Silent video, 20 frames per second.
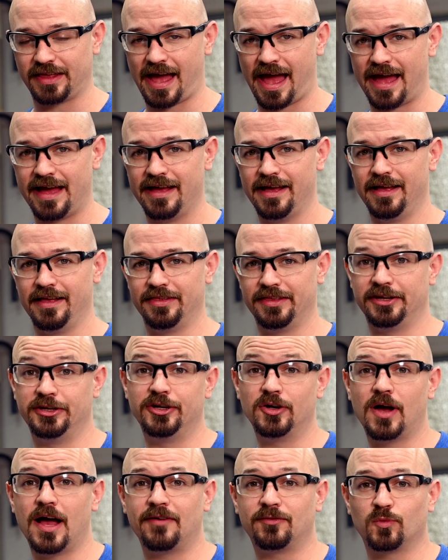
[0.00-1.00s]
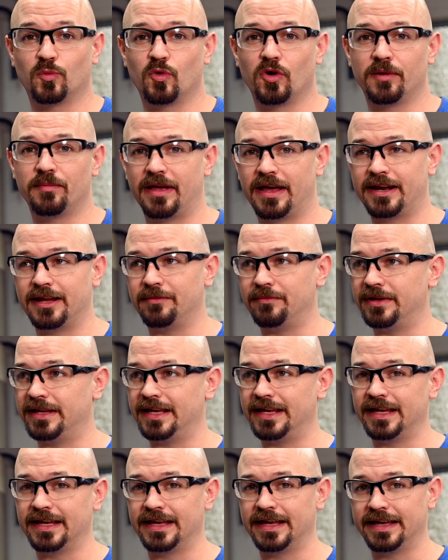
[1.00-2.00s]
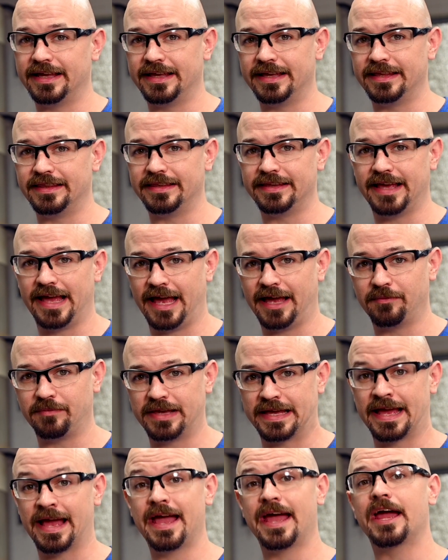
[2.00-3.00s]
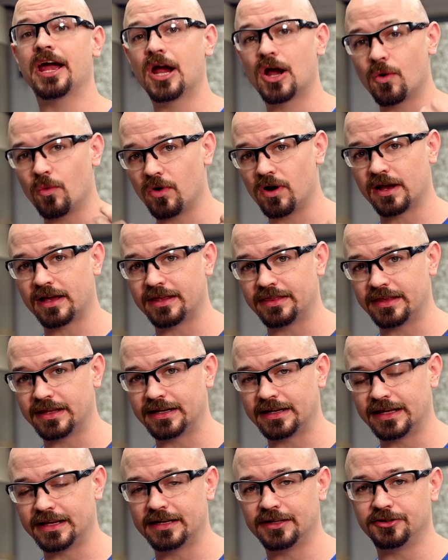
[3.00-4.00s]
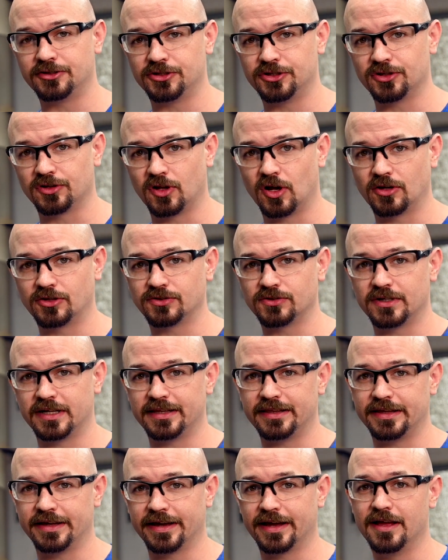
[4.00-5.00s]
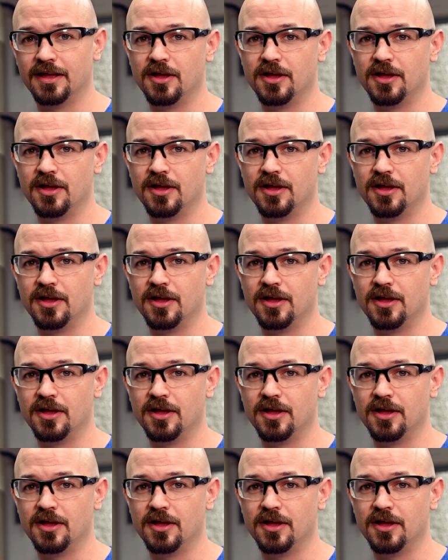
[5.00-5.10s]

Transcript: that, then you don't have to worry about it being in the ambient air where it can then get into your lungs or anything.